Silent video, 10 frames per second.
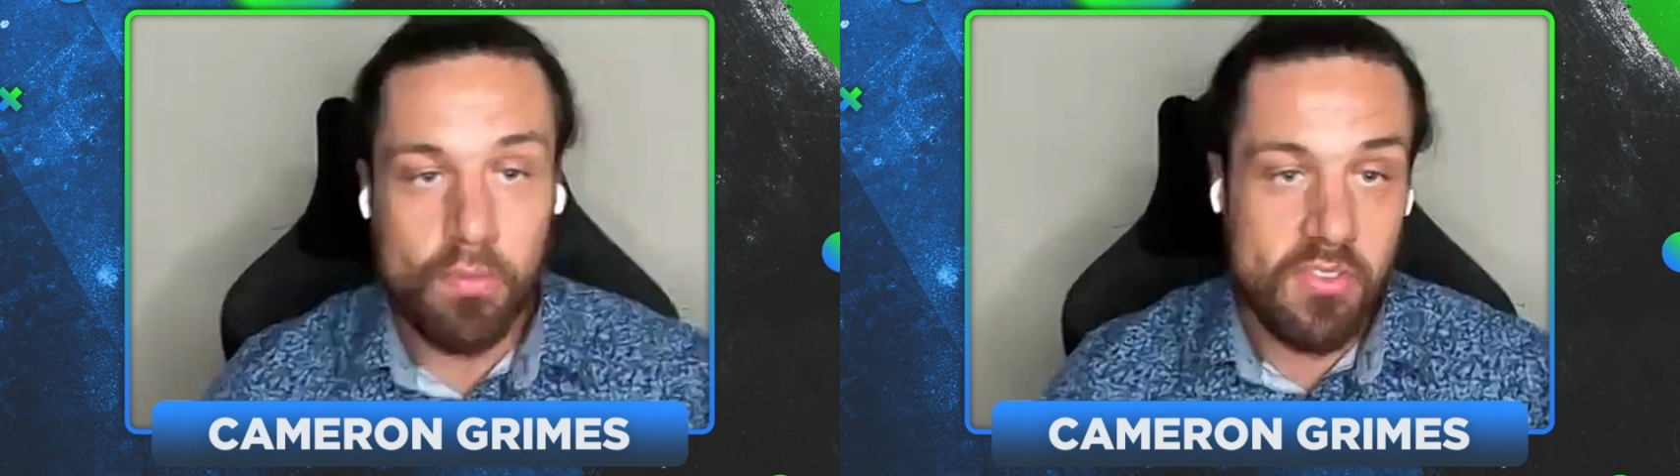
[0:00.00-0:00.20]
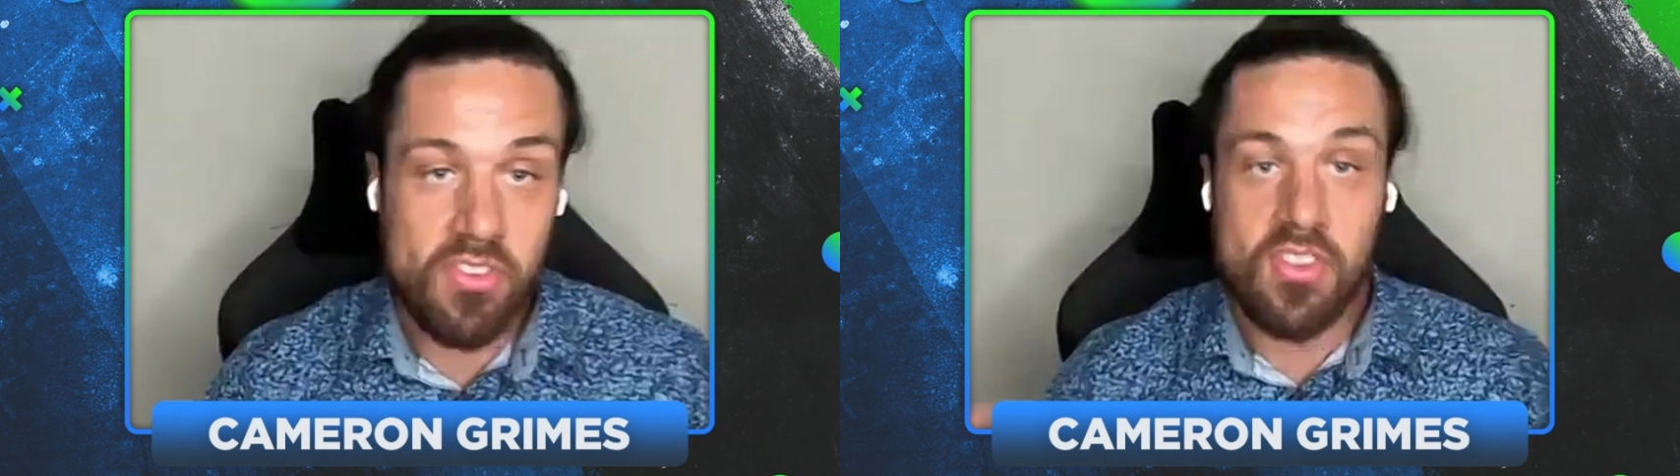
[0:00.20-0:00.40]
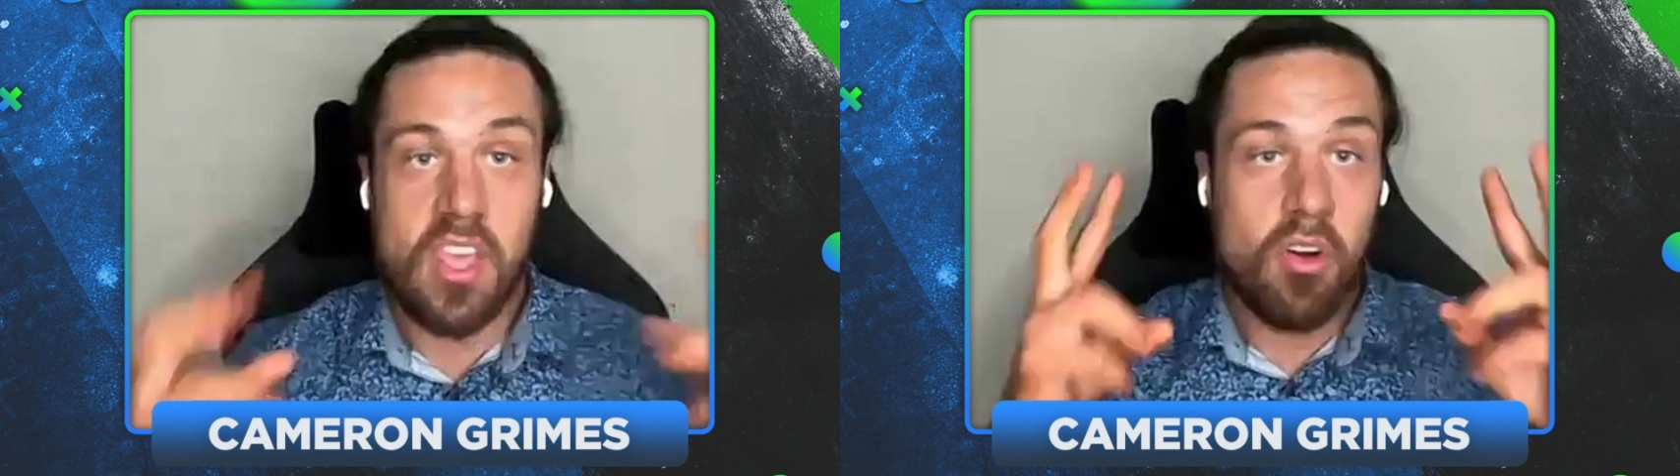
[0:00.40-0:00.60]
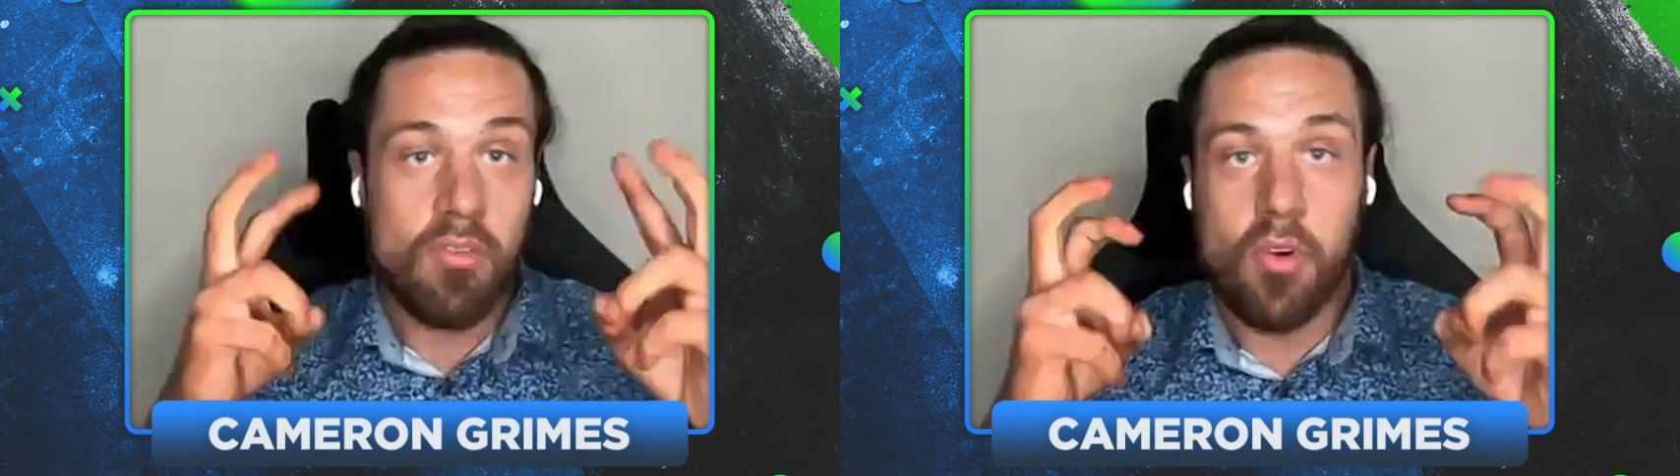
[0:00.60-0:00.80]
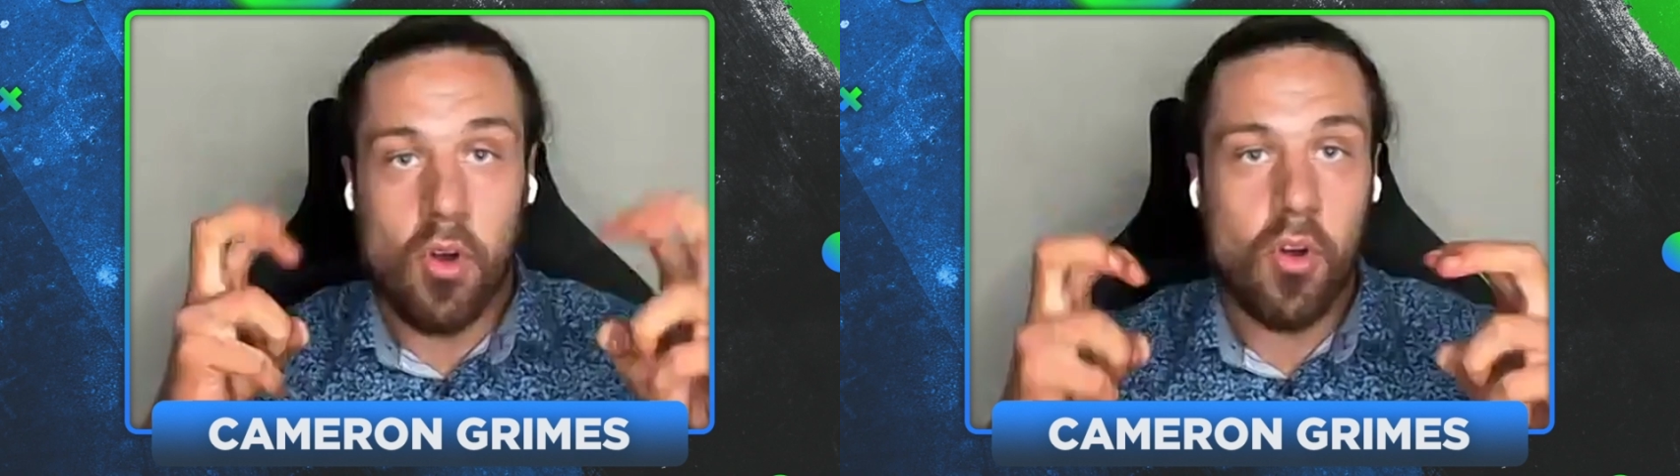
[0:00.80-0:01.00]

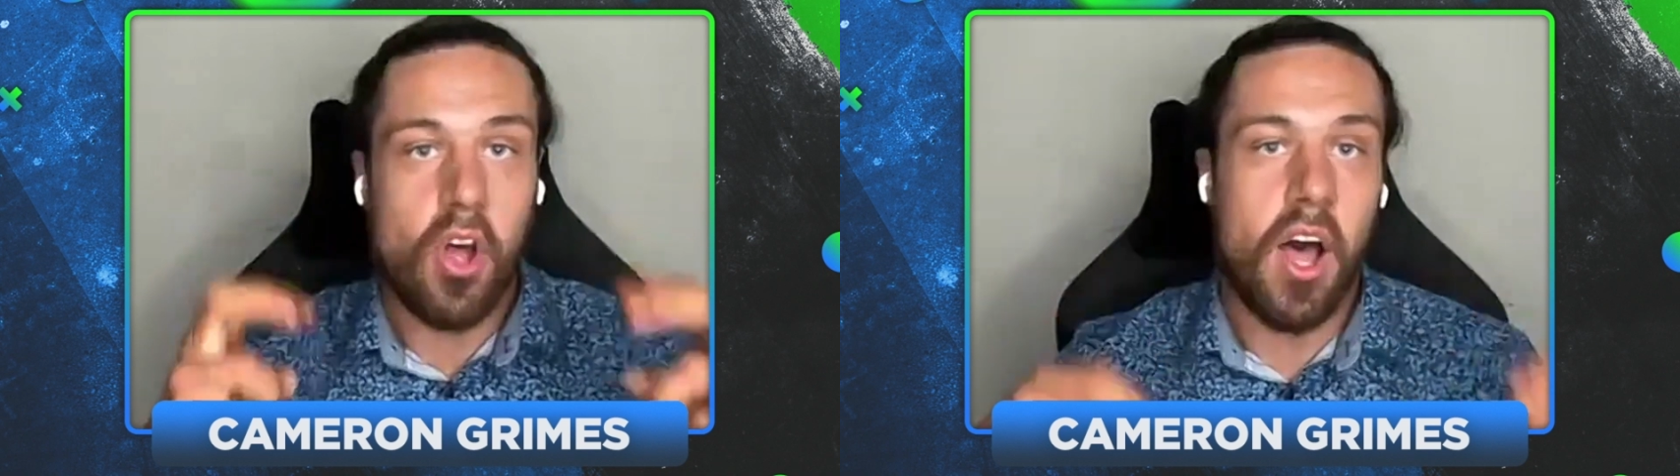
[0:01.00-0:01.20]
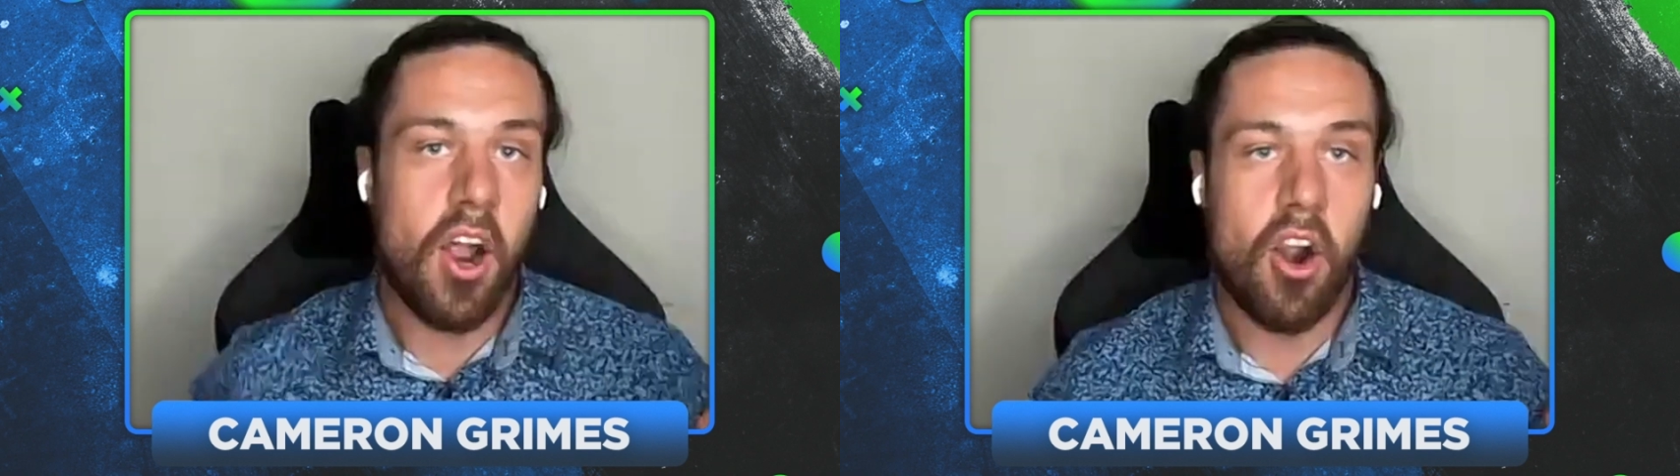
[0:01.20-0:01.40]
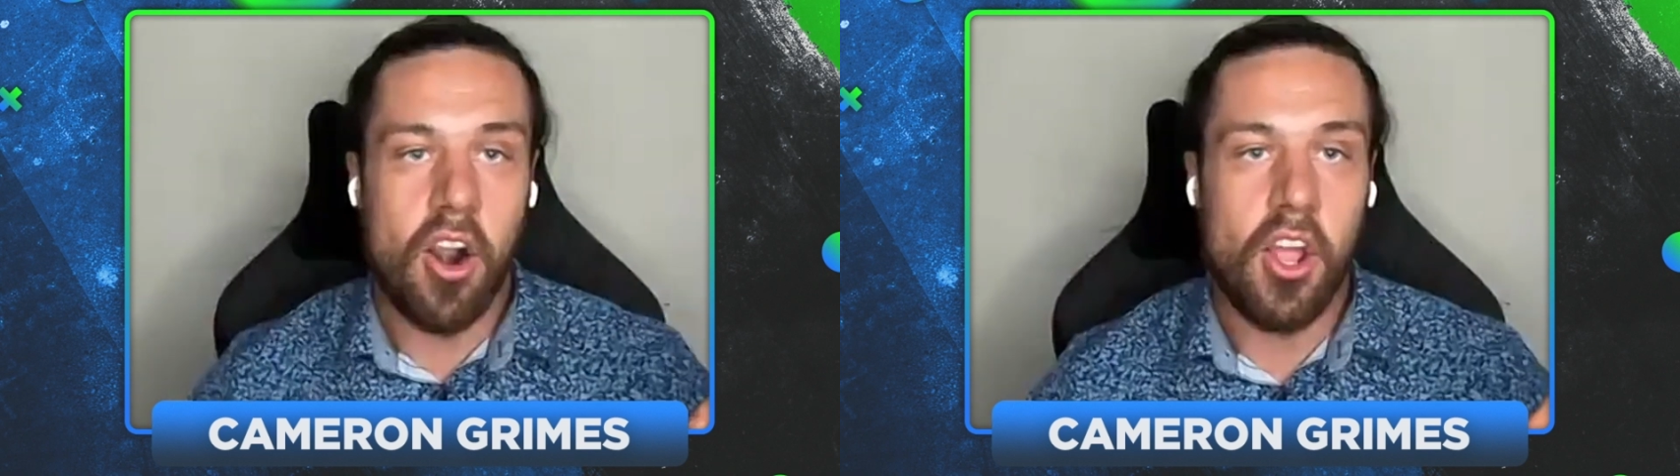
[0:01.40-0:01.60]
skillful, or,